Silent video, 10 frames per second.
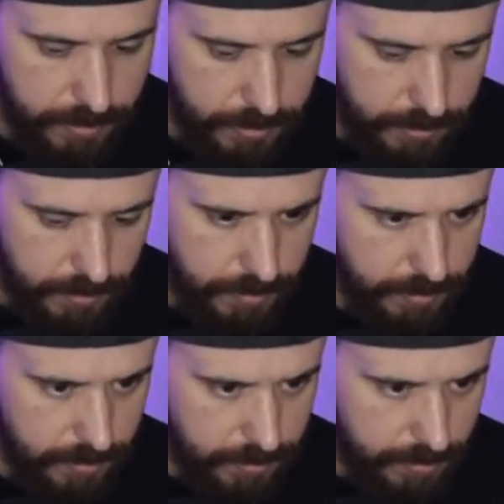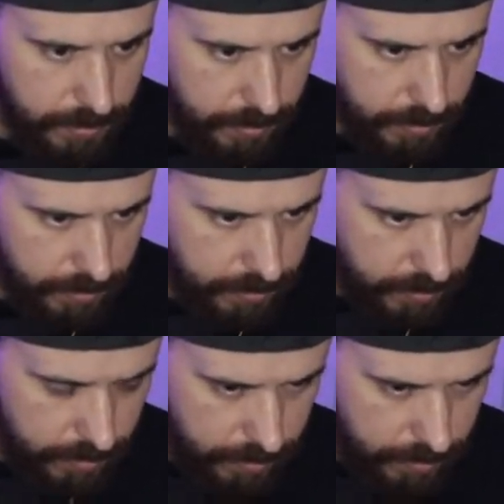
(silence)